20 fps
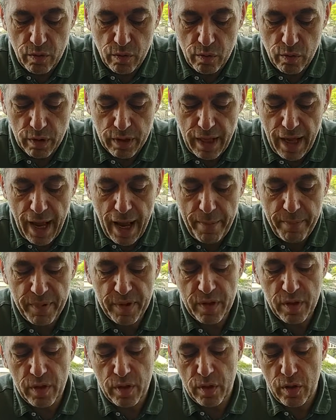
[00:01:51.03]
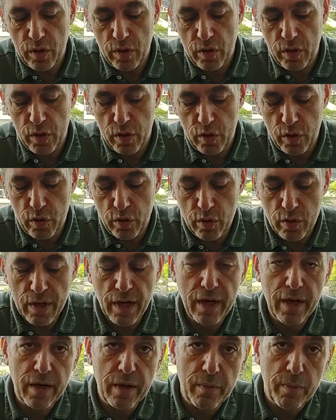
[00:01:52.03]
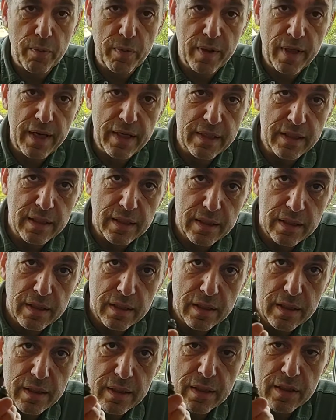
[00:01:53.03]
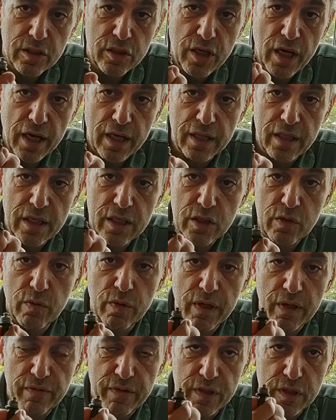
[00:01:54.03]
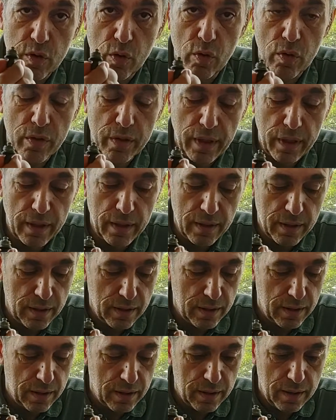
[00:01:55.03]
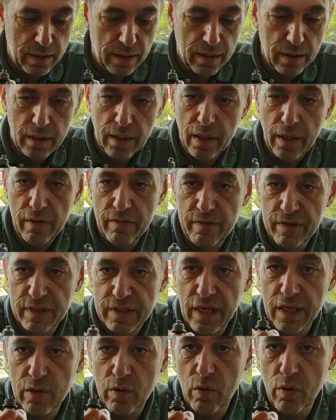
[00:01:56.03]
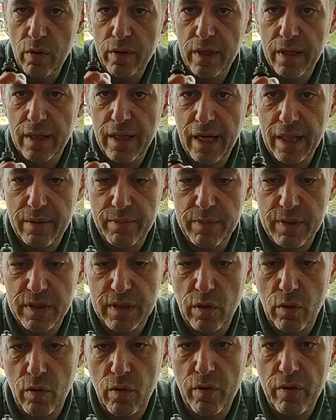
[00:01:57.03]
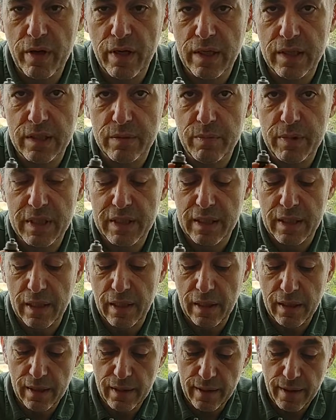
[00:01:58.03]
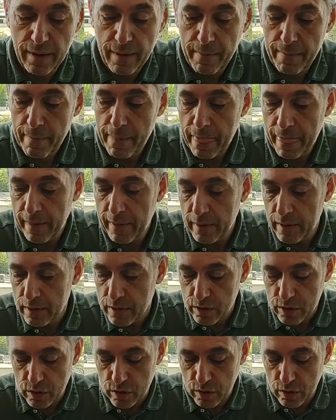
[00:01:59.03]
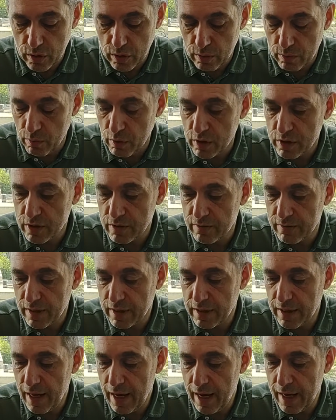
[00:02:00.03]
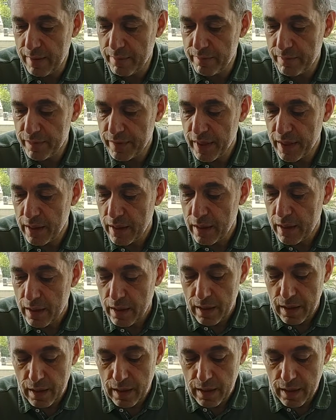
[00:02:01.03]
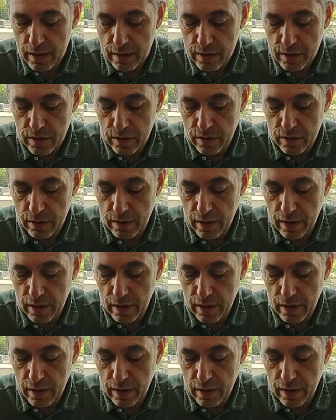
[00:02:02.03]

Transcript: what happen, you gotta check this one if it's holding. If it's not holding, that means the O-ring is missing. So most of the time, so